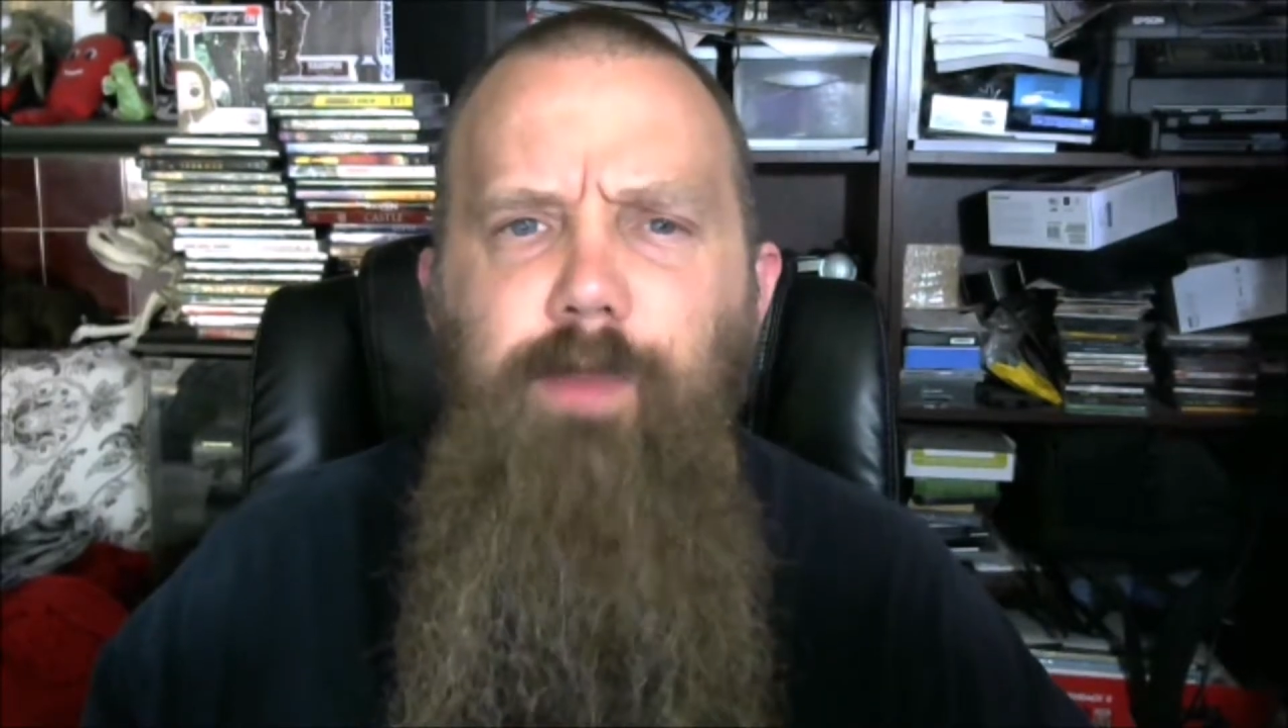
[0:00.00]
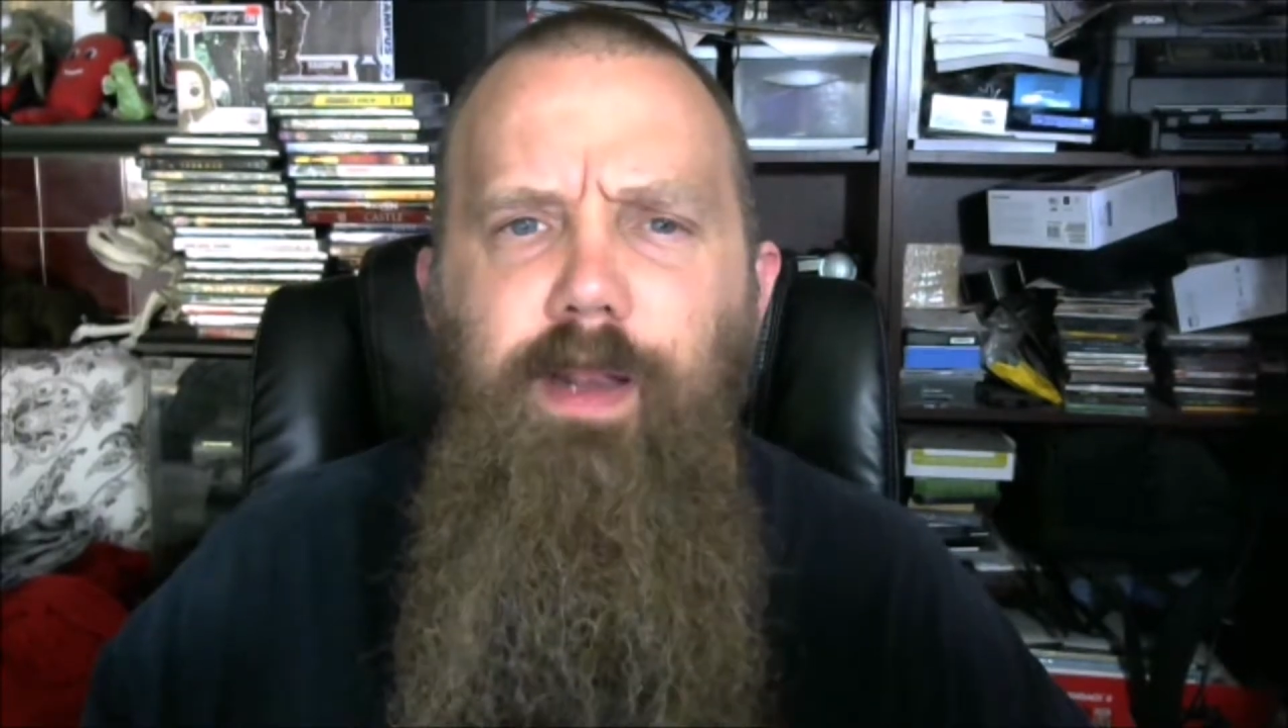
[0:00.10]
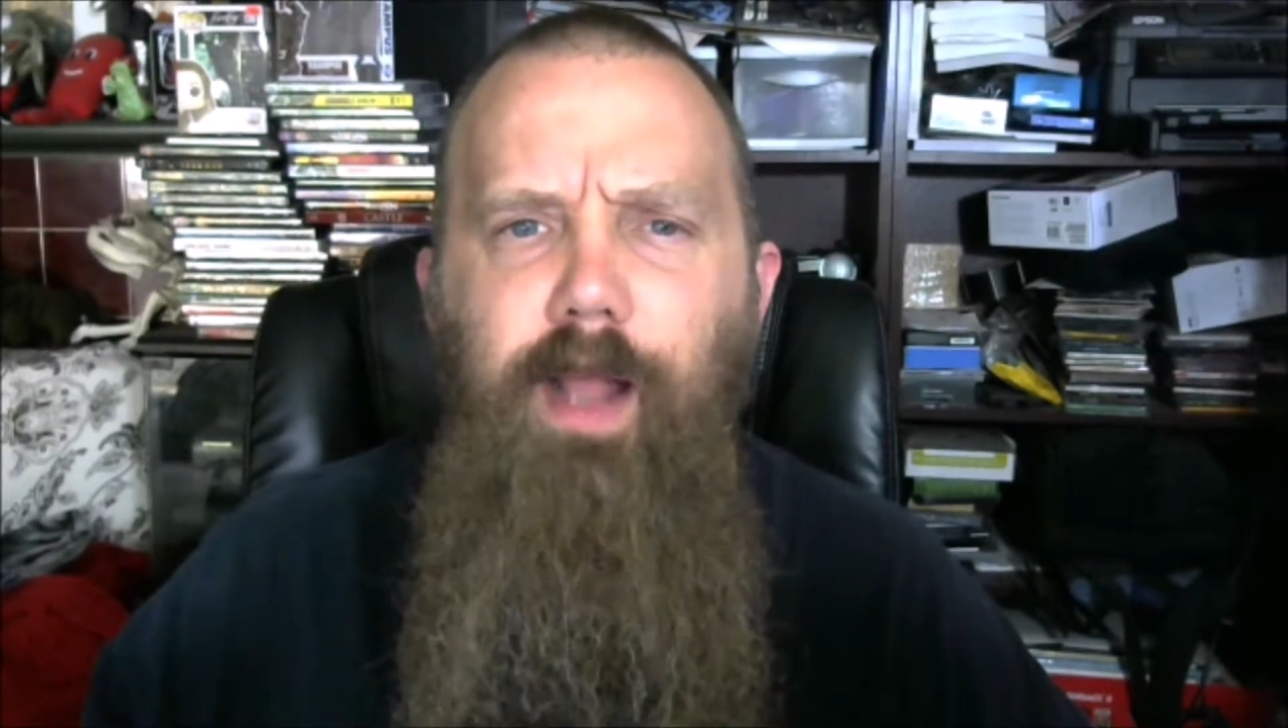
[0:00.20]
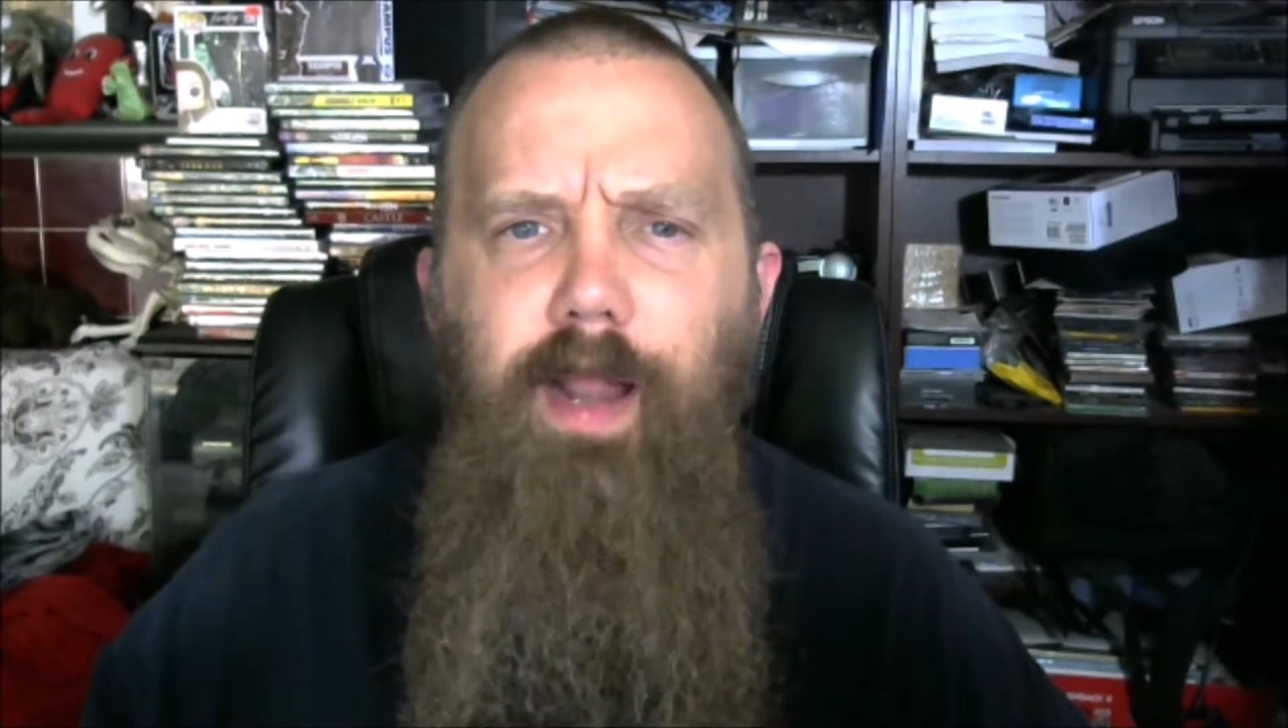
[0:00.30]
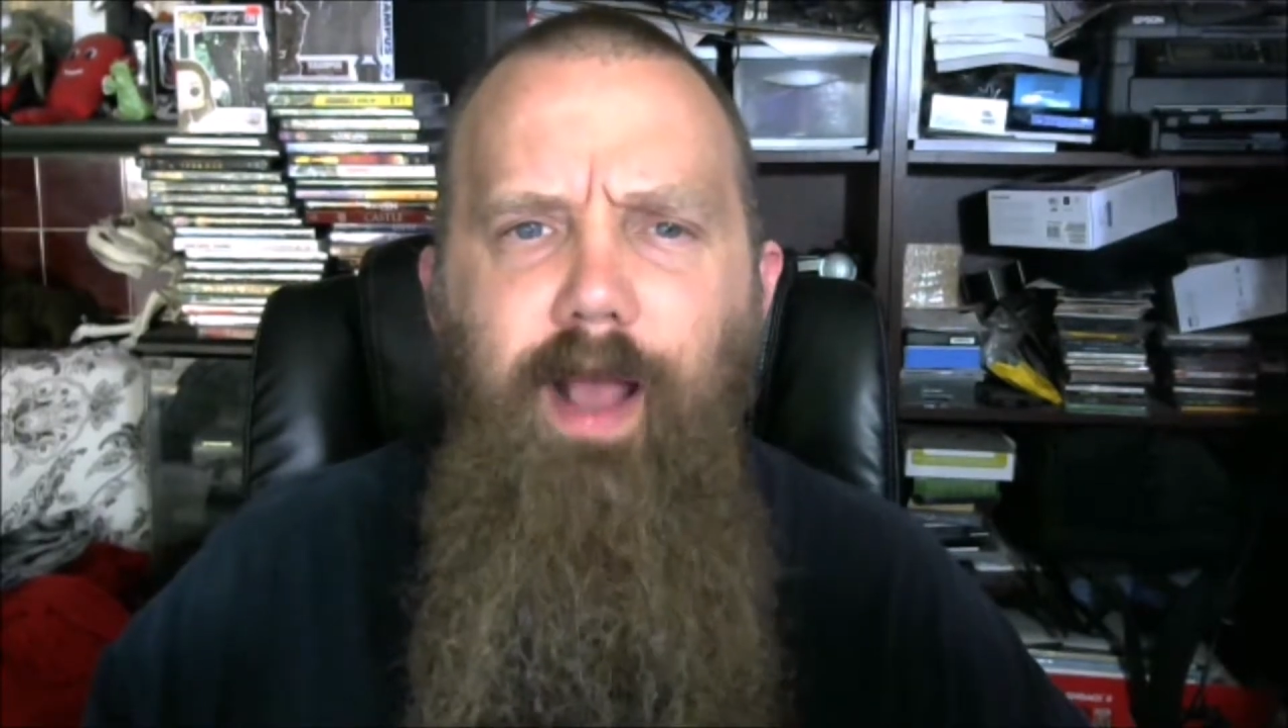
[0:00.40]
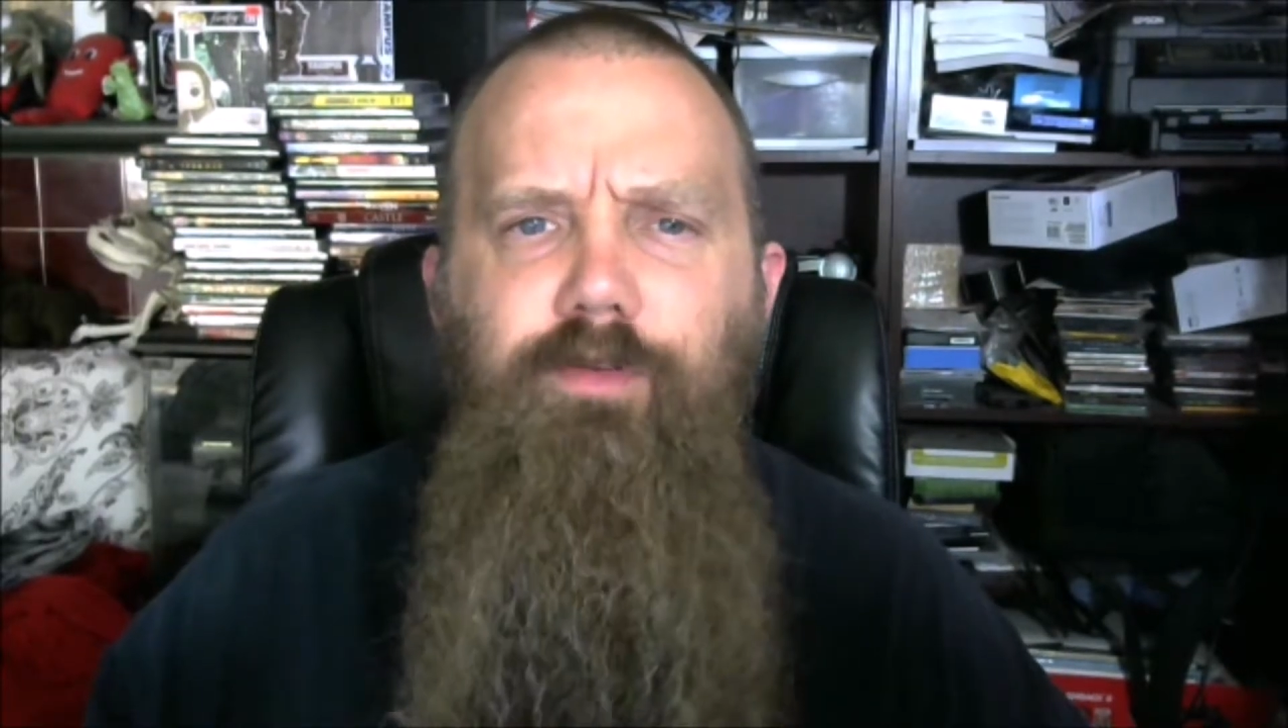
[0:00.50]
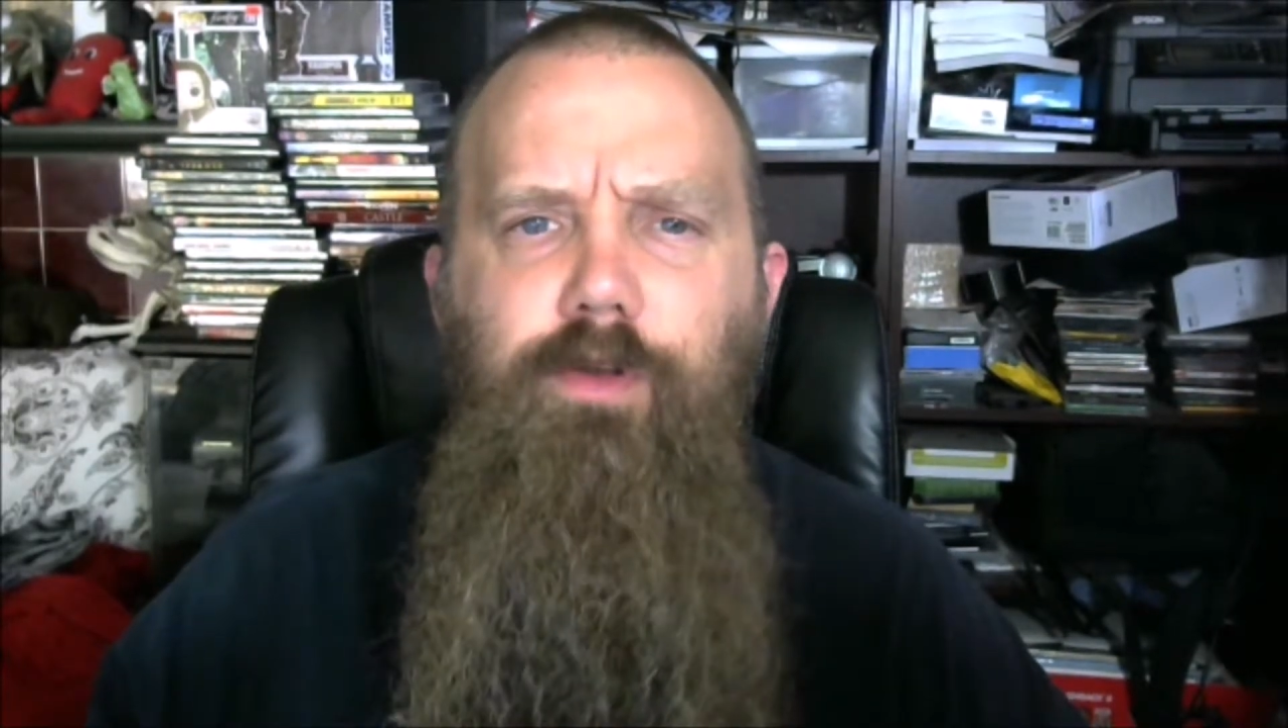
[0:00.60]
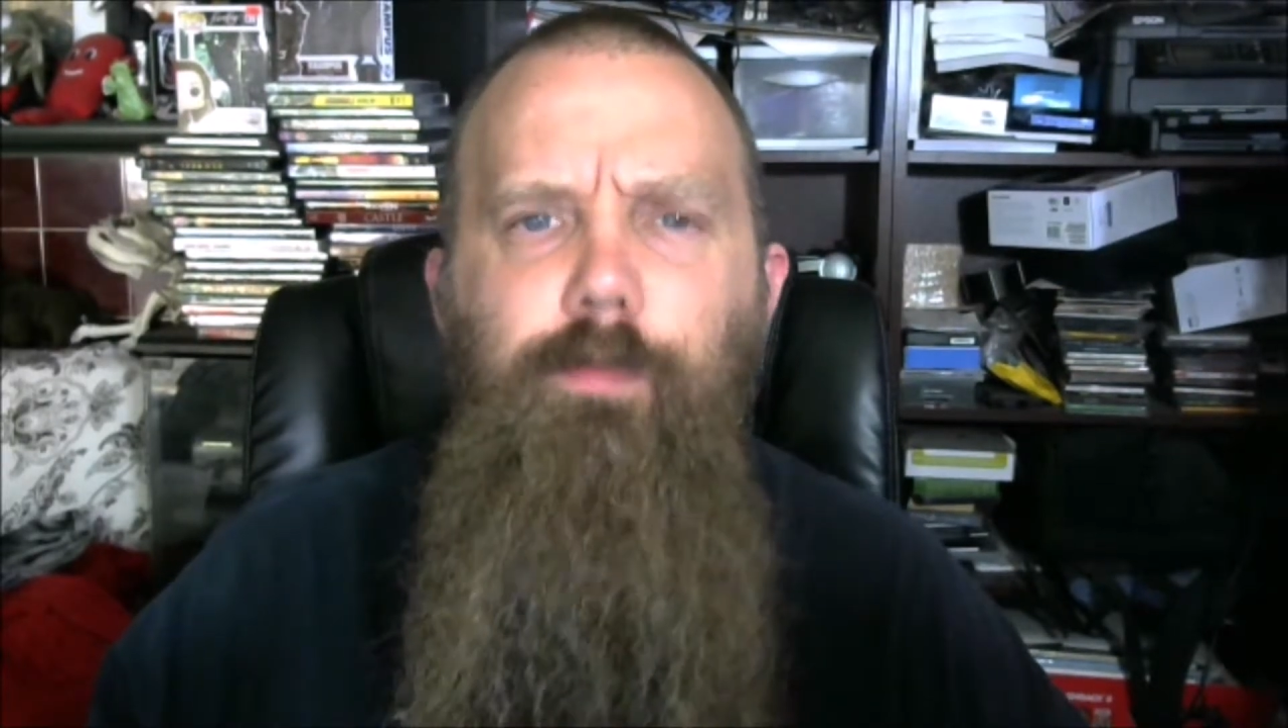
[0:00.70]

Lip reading: meant I'd have to